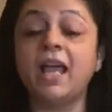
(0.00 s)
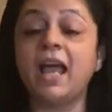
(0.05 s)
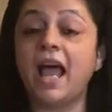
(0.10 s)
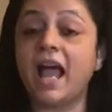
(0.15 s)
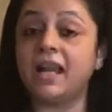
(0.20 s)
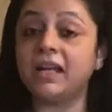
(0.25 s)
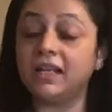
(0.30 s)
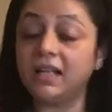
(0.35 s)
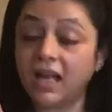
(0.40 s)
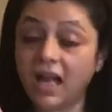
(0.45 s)

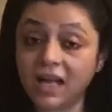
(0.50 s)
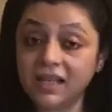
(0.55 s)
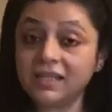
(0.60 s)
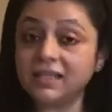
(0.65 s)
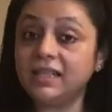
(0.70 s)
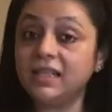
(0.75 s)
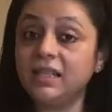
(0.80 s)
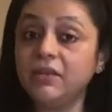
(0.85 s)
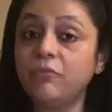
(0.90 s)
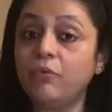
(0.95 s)
And
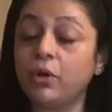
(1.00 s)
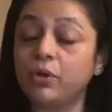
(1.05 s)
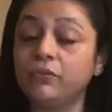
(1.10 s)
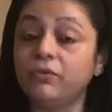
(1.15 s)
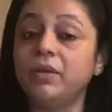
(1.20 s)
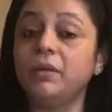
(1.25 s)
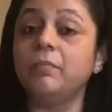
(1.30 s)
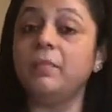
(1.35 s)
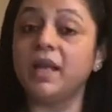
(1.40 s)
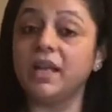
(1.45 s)
lastly, what
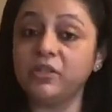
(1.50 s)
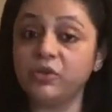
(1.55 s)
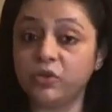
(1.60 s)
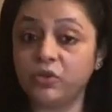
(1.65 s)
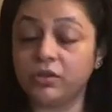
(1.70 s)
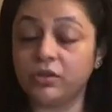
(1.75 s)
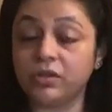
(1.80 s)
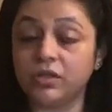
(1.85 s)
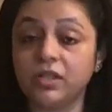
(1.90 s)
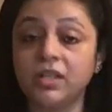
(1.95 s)
we
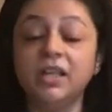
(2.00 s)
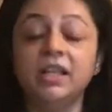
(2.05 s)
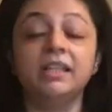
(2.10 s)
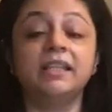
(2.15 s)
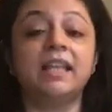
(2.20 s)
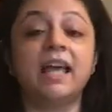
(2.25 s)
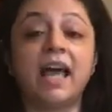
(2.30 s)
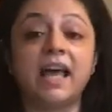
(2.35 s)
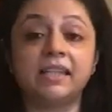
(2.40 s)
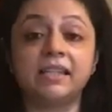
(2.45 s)
mentioned,
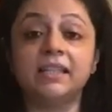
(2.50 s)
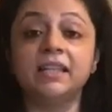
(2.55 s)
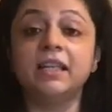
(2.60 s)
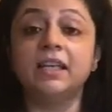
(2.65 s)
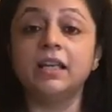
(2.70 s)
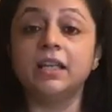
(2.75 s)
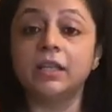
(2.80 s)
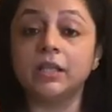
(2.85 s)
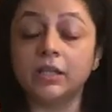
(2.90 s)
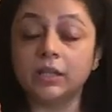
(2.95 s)
that
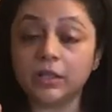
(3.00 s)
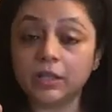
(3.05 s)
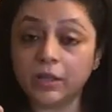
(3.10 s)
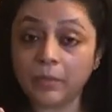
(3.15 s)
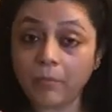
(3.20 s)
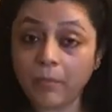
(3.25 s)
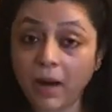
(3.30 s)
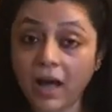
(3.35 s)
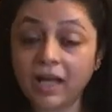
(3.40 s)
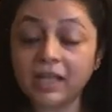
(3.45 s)
the
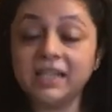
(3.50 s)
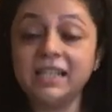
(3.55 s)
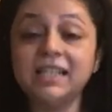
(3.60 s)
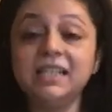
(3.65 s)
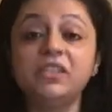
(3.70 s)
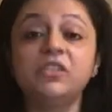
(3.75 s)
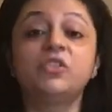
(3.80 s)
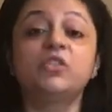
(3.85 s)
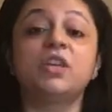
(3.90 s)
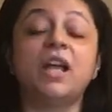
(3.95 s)

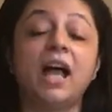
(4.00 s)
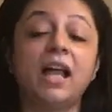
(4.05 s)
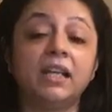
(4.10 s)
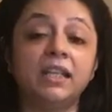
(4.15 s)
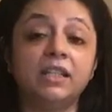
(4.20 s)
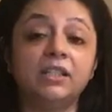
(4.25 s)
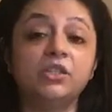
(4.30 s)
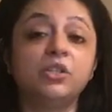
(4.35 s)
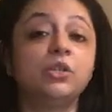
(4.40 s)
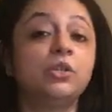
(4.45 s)
party's
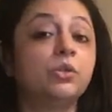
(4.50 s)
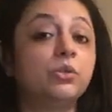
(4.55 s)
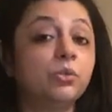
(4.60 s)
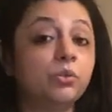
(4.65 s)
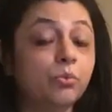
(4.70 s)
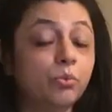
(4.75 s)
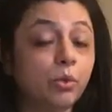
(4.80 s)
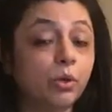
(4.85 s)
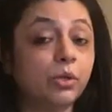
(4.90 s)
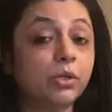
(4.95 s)
challenge
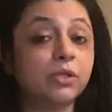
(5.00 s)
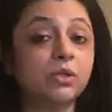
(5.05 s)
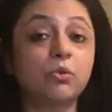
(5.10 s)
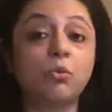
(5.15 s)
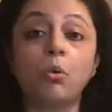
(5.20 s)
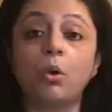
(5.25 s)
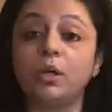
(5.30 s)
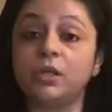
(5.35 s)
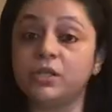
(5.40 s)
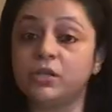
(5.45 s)
towards
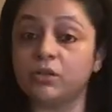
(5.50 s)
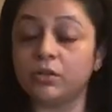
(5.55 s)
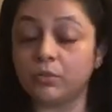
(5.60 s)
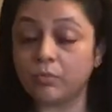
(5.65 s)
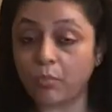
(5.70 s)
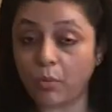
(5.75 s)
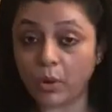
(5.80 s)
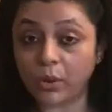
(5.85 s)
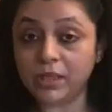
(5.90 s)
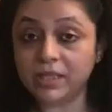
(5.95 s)
coalition
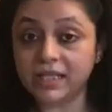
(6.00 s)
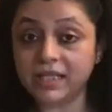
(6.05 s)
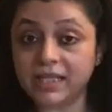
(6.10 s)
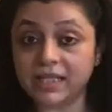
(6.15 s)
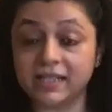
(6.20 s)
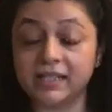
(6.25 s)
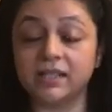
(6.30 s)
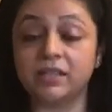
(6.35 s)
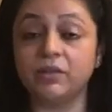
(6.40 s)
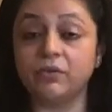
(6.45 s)

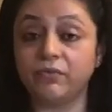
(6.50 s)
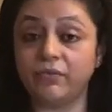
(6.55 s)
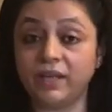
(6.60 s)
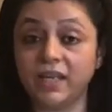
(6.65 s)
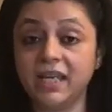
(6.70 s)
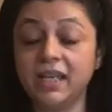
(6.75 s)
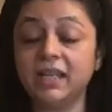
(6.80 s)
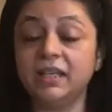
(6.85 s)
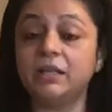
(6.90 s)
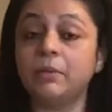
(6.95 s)
politics, the
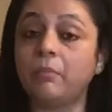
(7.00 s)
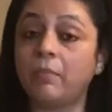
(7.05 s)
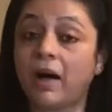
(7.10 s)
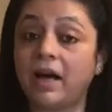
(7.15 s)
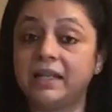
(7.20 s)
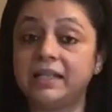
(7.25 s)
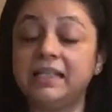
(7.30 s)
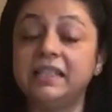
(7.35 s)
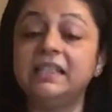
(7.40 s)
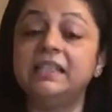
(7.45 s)
way the
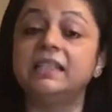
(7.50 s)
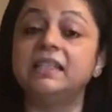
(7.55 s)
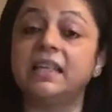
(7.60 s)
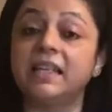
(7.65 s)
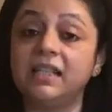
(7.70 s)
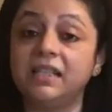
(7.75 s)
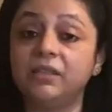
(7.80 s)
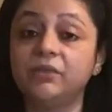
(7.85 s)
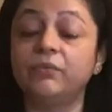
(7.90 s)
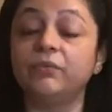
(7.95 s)
party
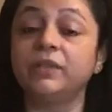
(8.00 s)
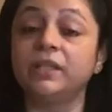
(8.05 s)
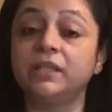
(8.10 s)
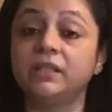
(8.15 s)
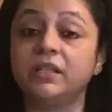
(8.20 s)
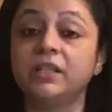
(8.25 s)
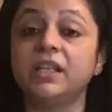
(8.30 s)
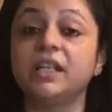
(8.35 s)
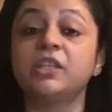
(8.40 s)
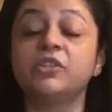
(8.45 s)
dealt with
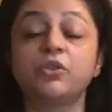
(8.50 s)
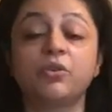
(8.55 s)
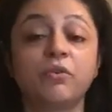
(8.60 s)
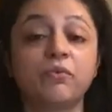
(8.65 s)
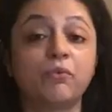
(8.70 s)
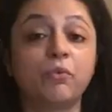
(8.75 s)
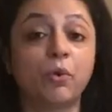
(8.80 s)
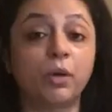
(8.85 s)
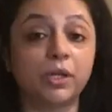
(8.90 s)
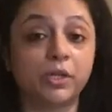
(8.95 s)
the nature of
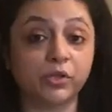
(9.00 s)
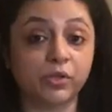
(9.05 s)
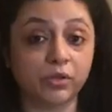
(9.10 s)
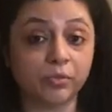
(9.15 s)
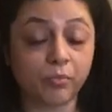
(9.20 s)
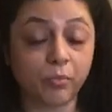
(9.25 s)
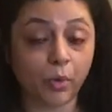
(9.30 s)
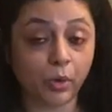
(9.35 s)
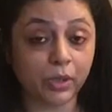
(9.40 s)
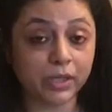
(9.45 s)

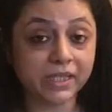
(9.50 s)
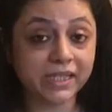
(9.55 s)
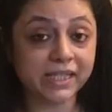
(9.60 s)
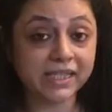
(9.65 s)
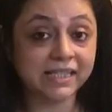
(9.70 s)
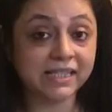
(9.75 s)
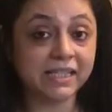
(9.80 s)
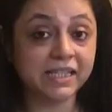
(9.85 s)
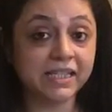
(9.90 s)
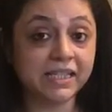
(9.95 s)
coalition
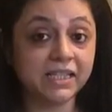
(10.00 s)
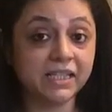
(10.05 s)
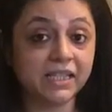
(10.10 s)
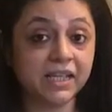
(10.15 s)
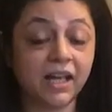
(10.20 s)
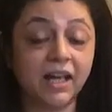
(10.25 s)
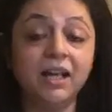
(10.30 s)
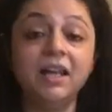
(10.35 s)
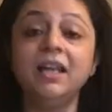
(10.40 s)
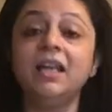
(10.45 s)
politics in
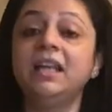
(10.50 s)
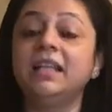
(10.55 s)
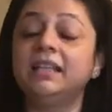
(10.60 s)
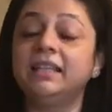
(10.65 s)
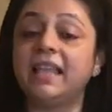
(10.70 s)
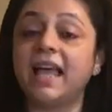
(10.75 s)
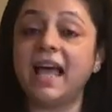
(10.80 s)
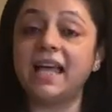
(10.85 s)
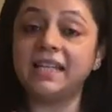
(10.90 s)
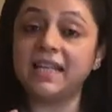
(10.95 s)
India,
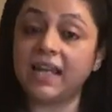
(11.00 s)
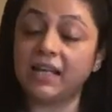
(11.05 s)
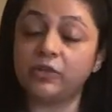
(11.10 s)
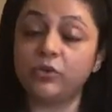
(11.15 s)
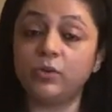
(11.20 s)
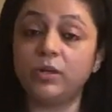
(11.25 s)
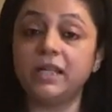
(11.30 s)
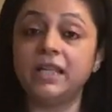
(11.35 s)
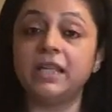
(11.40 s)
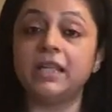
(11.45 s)
that
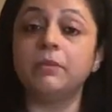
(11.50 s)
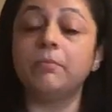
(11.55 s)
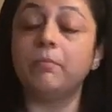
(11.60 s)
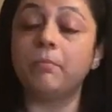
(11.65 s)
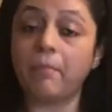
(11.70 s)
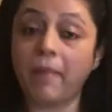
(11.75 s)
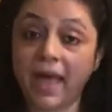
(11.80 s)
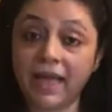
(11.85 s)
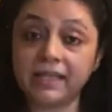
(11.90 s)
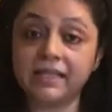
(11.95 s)
actually
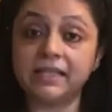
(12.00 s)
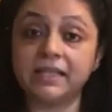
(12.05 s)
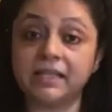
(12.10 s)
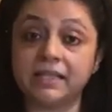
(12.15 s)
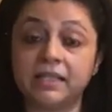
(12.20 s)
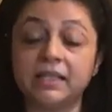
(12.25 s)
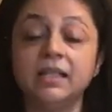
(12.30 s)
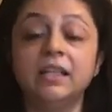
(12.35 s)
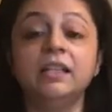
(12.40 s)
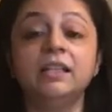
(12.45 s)
impacted
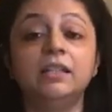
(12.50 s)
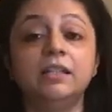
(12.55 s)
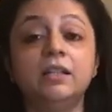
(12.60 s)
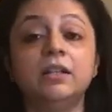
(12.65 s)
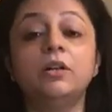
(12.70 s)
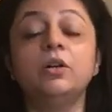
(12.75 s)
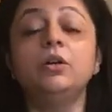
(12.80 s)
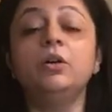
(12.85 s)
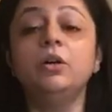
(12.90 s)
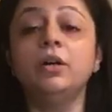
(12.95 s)
the
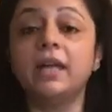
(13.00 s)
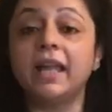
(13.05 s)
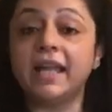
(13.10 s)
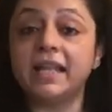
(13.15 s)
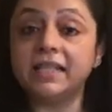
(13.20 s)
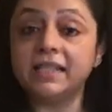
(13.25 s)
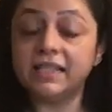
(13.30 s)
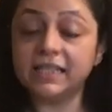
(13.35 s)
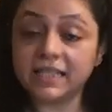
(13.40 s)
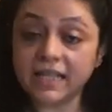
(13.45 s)

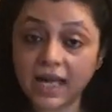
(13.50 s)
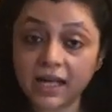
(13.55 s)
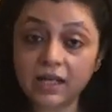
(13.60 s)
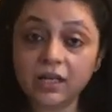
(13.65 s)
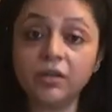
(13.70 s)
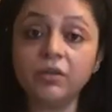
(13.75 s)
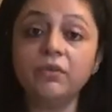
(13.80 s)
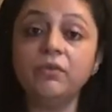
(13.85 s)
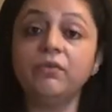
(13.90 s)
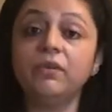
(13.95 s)

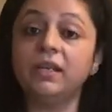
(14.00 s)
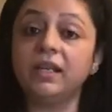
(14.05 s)
entire